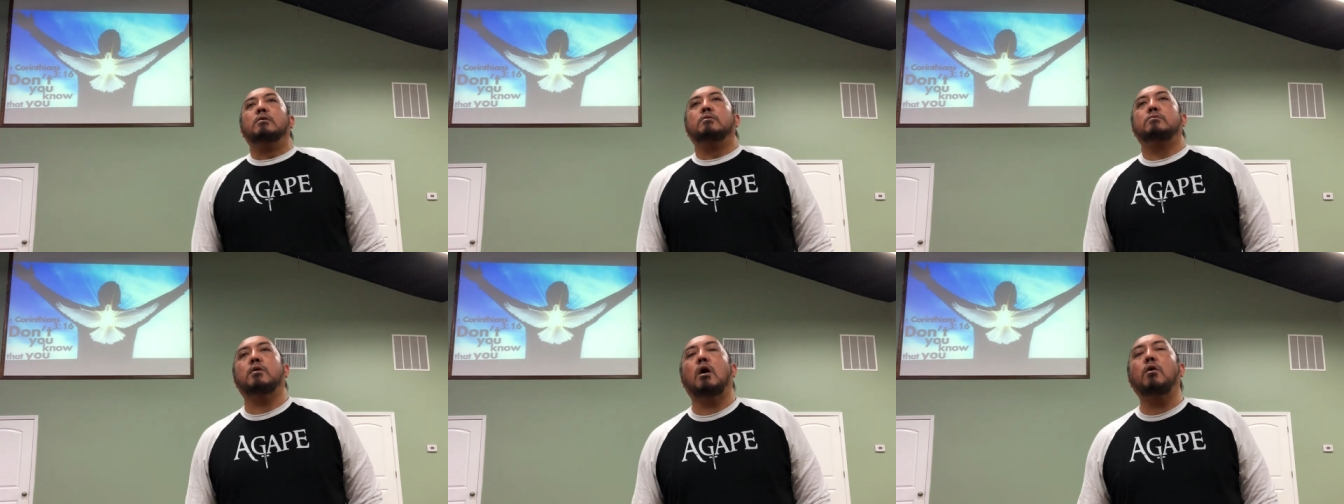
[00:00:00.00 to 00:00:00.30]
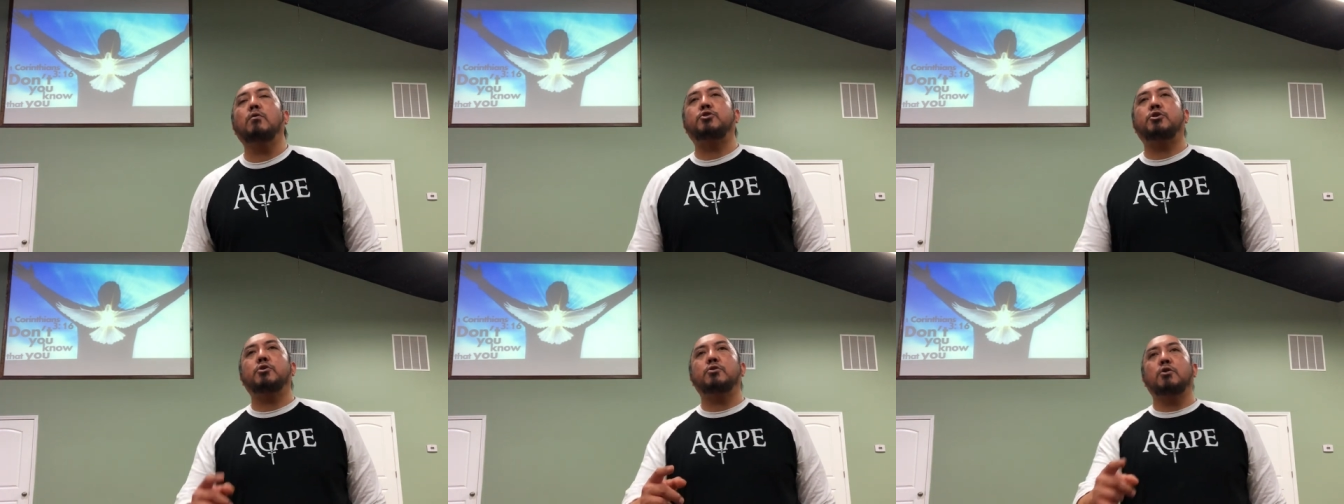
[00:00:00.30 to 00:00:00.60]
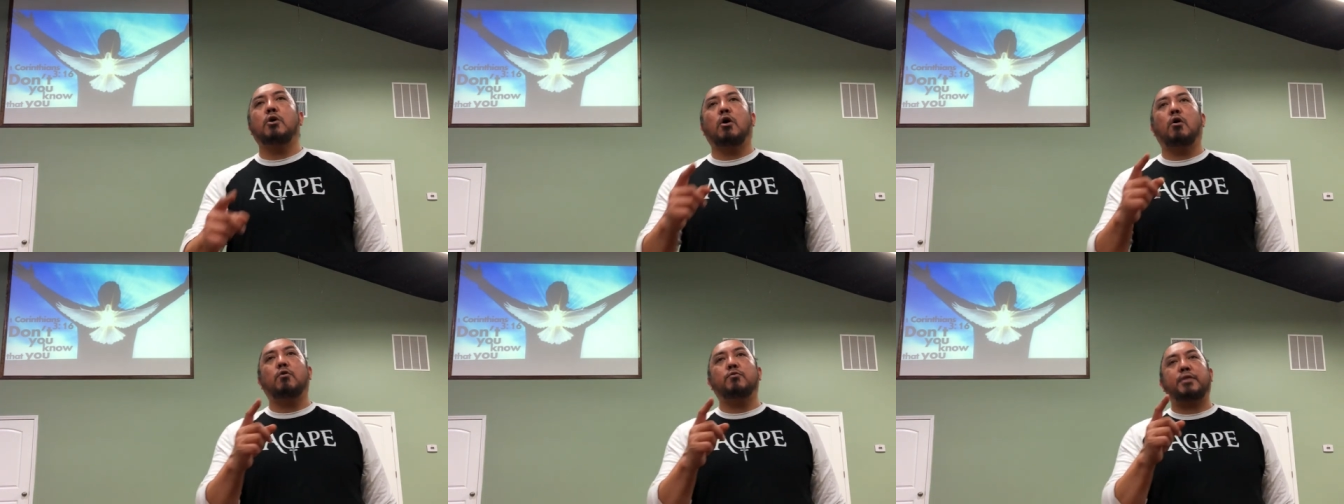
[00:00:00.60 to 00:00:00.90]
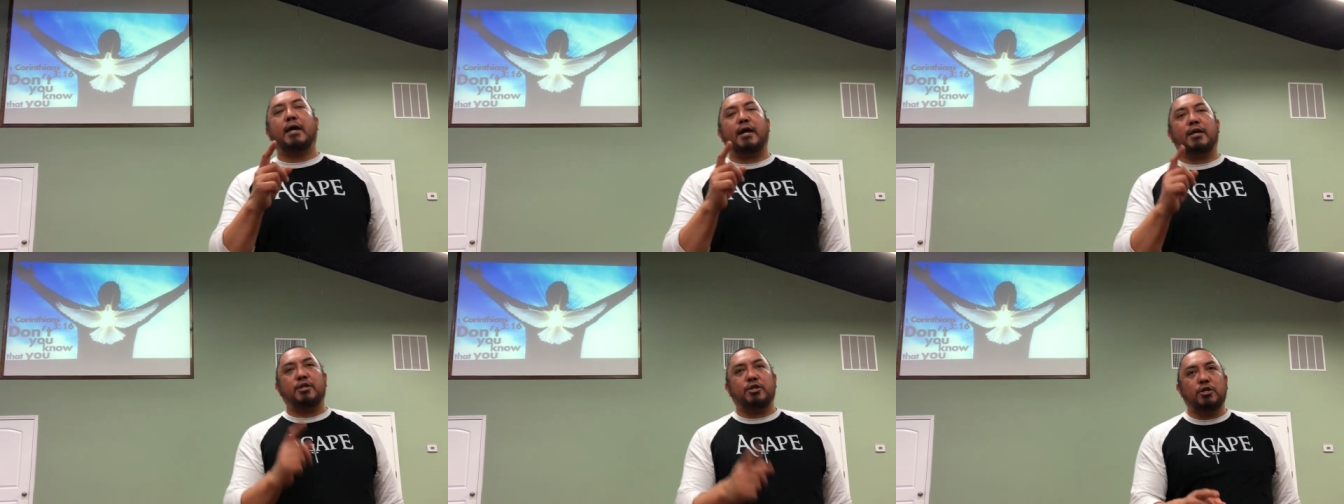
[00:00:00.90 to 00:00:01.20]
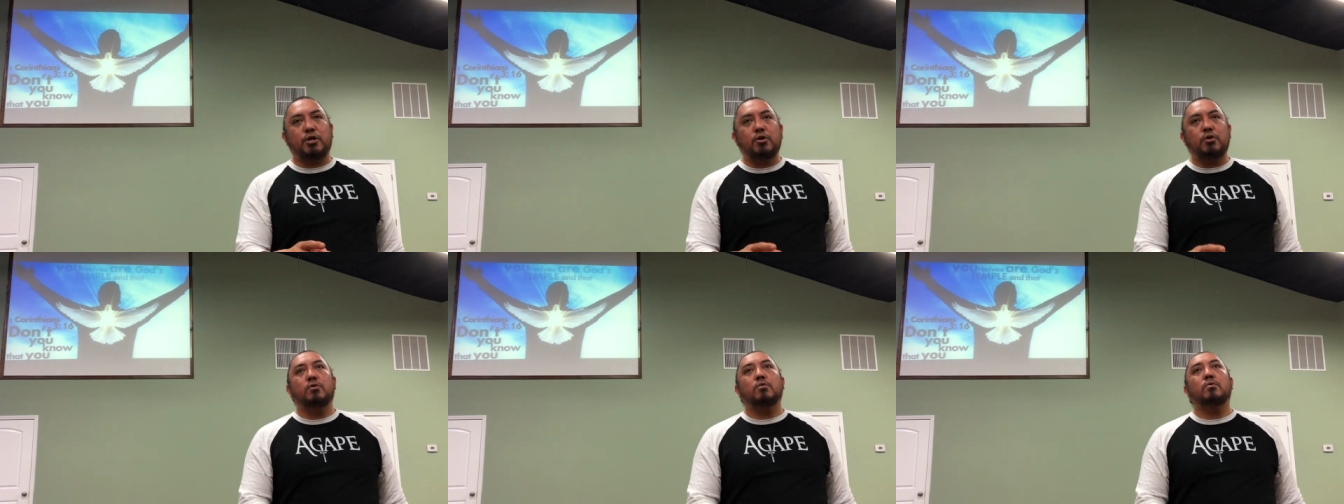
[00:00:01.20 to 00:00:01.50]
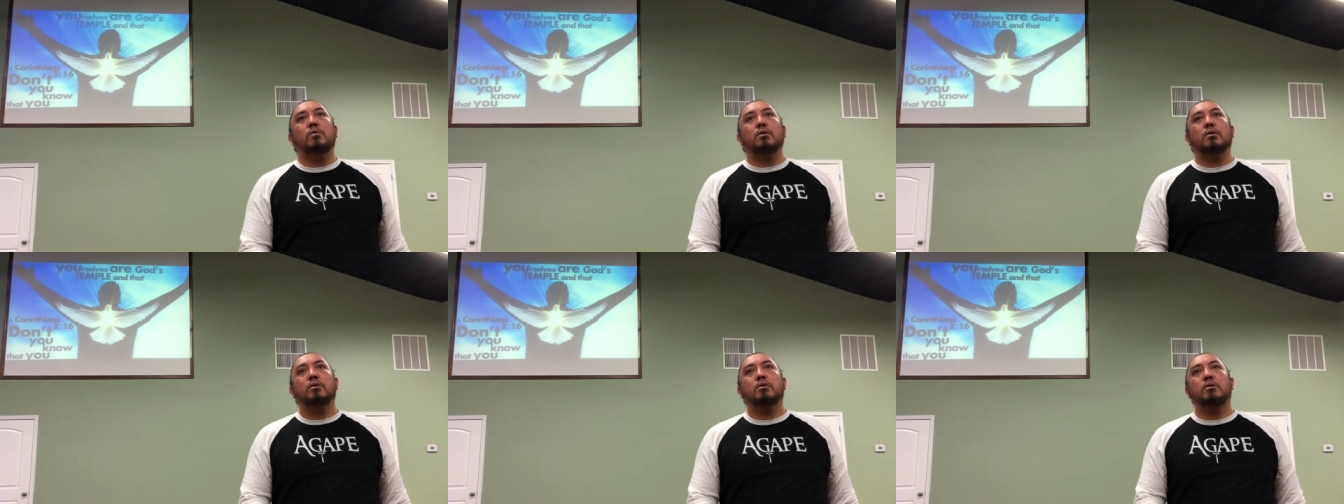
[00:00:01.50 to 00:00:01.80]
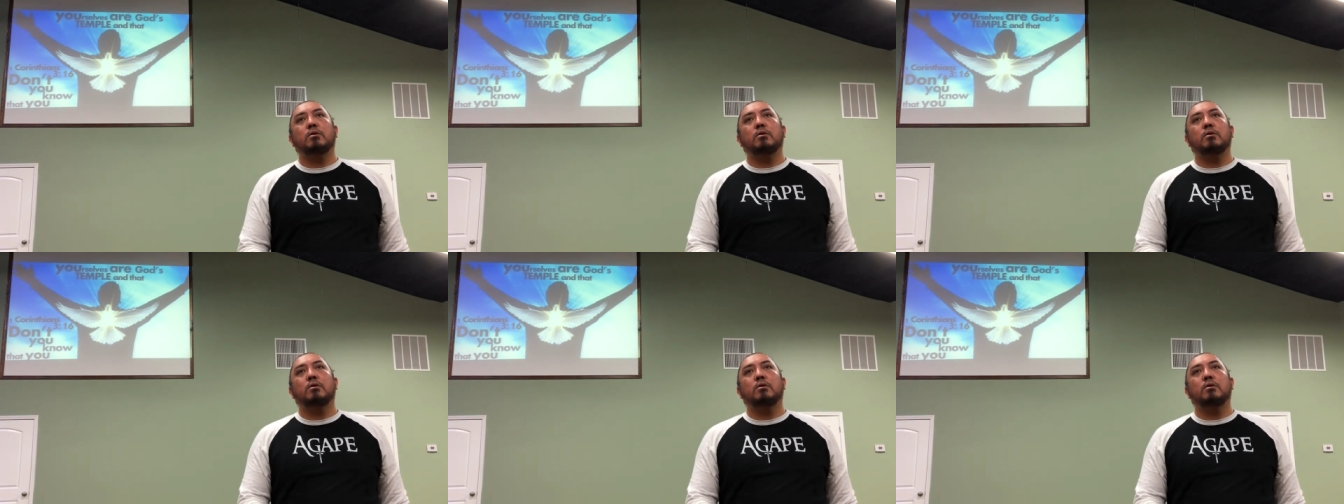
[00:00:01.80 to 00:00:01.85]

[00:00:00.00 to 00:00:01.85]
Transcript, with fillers: Don't you know that you